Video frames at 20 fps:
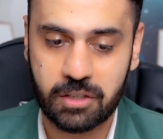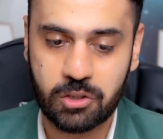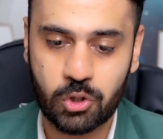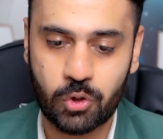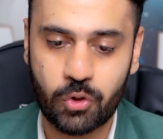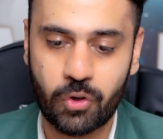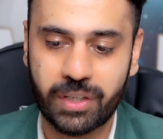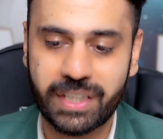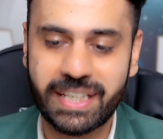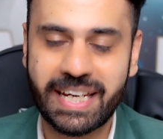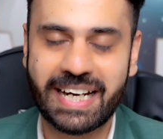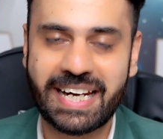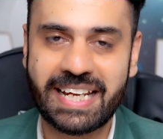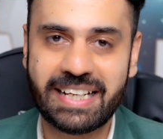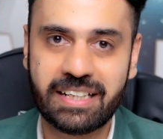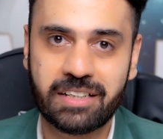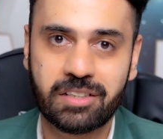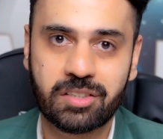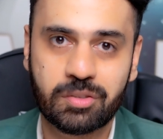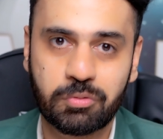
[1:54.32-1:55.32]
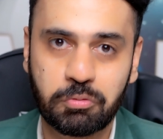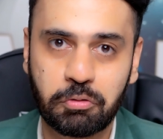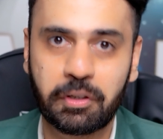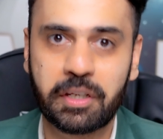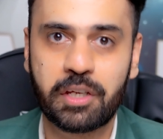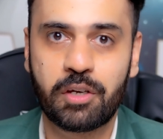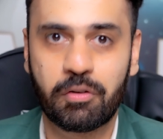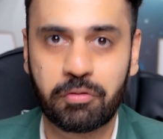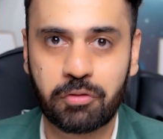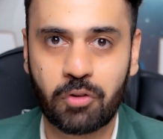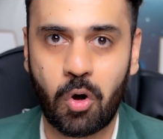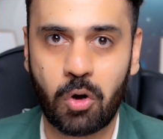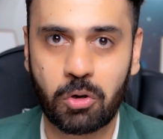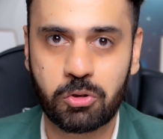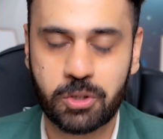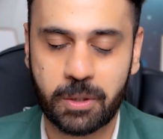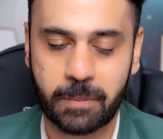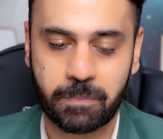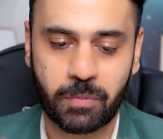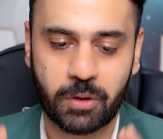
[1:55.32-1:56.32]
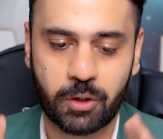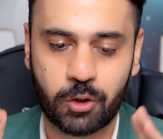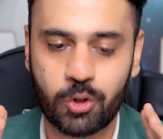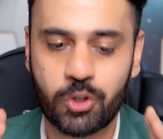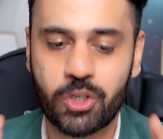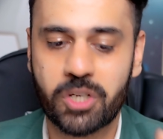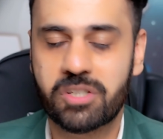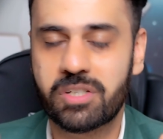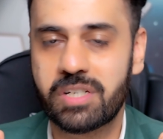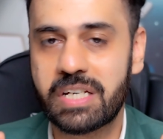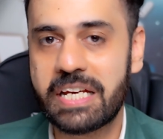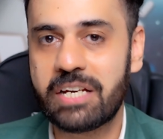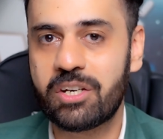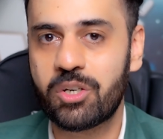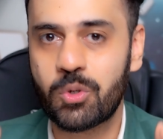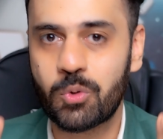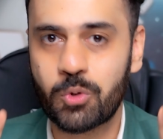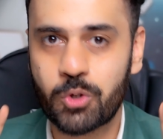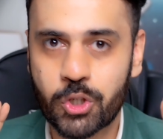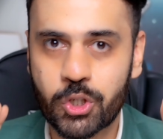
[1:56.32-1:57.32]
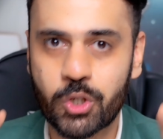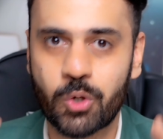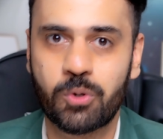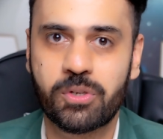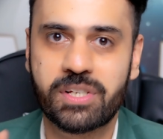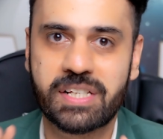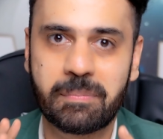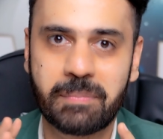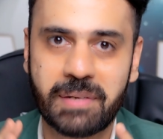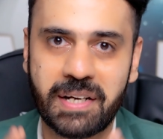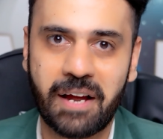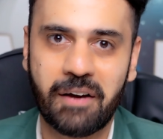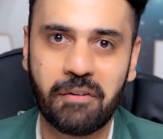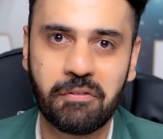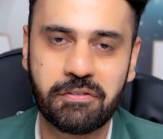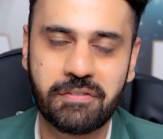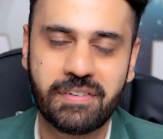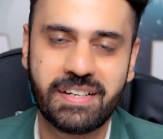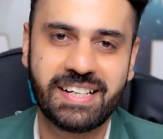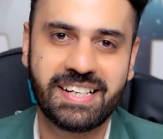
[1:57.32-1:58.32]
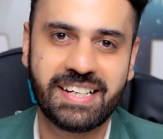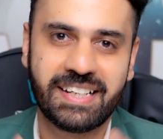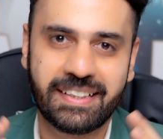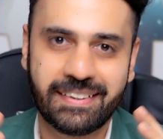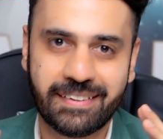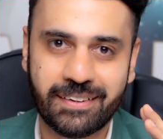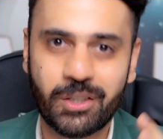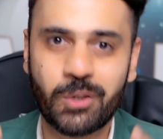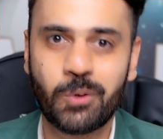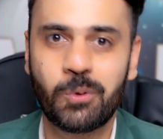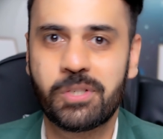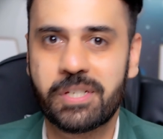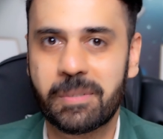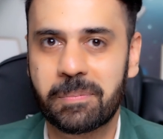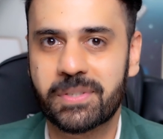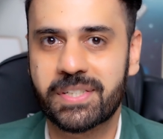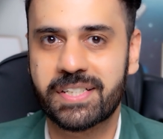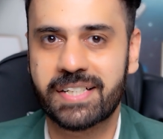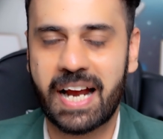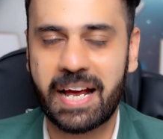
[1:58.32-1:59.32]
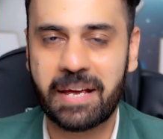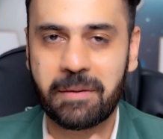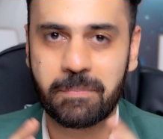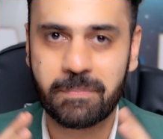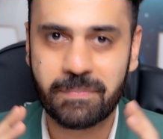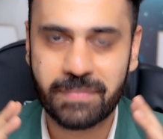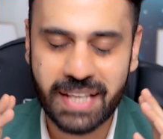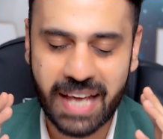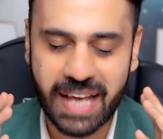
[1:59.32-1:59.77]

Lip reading: So you're getting this free of cost. You just need to show some love, do subscribe